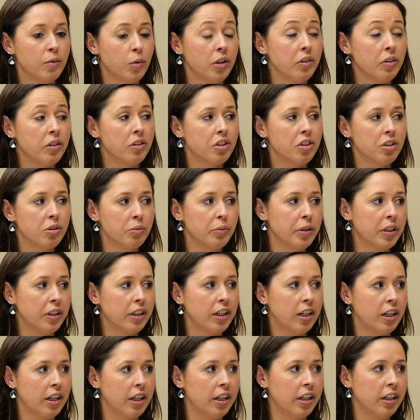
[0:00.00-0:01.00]
the gentleman
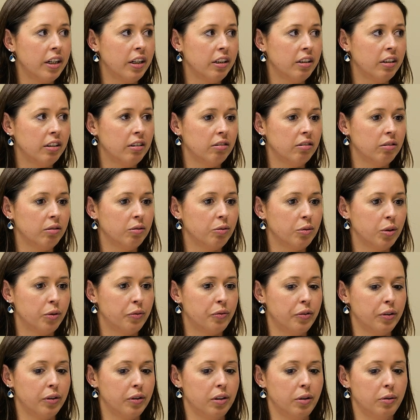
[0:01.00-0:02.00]
that I
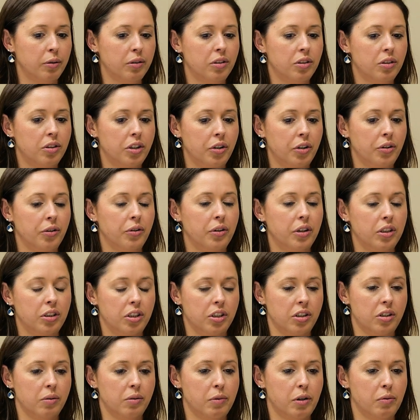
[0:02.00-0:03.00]
referred to
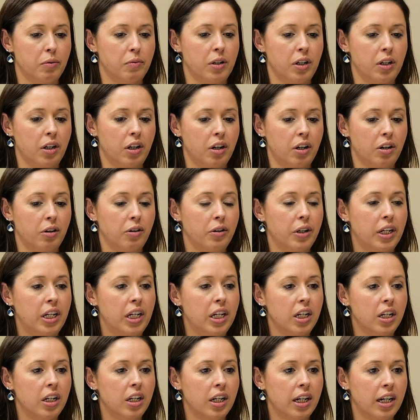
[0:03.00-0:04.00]
just a moment ago,
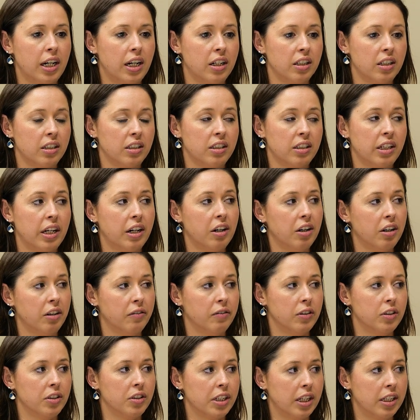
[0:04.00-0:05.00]
he has
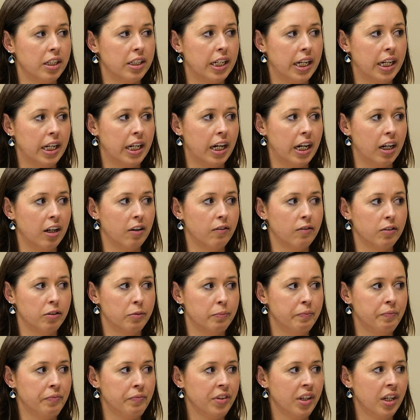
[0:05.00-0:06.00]
caregivers that take care of
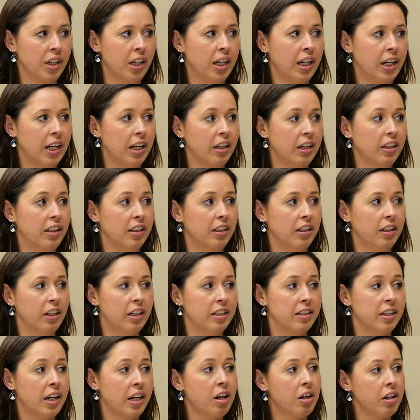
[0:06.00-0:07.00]
him, and
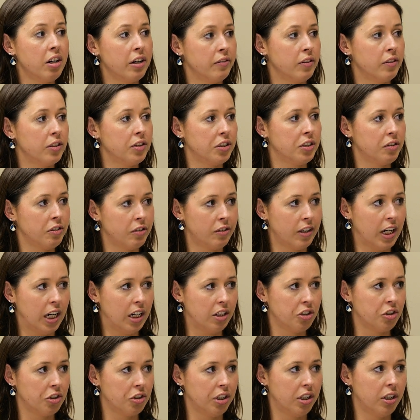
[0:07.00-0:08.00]
his caregivers have
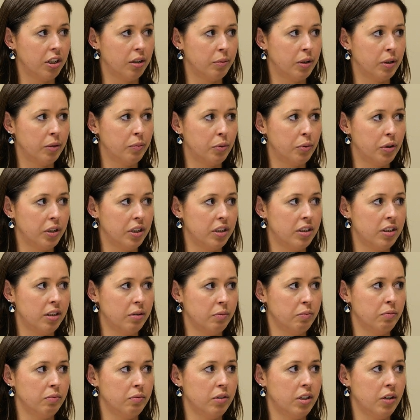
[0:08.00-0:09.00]
actually come up with
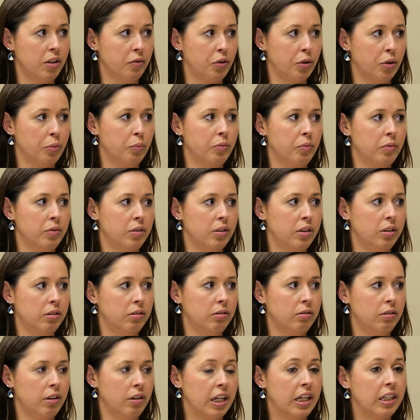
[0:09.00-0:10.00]
some different
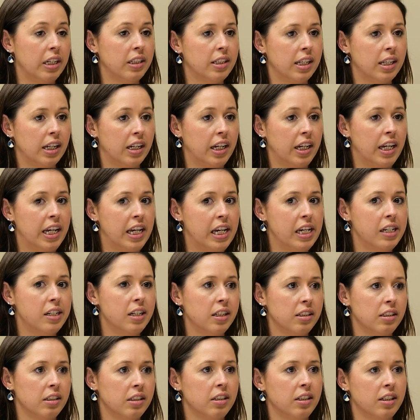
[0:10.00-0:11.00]
things that he
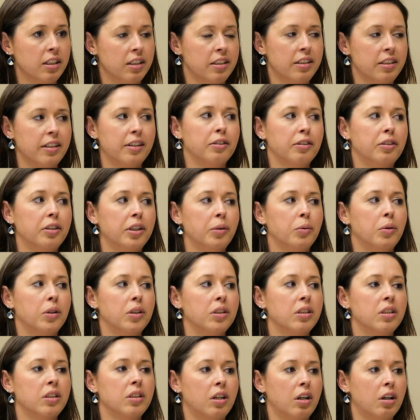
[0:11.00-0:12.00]
doesn't necessarily want
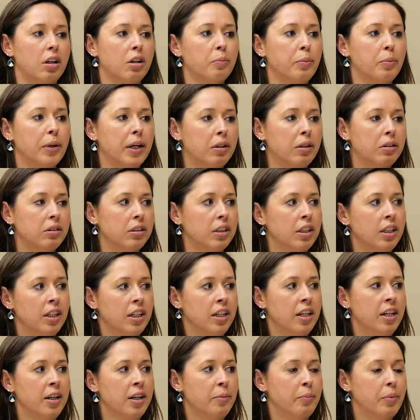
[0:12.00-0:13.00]
to talk about,
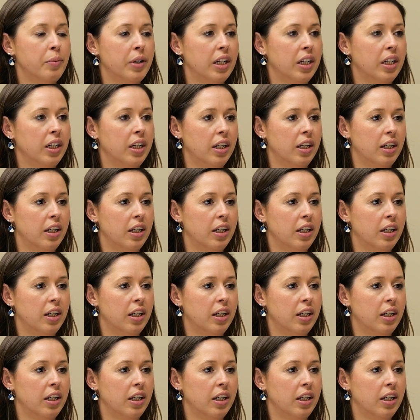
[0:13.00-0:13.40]
but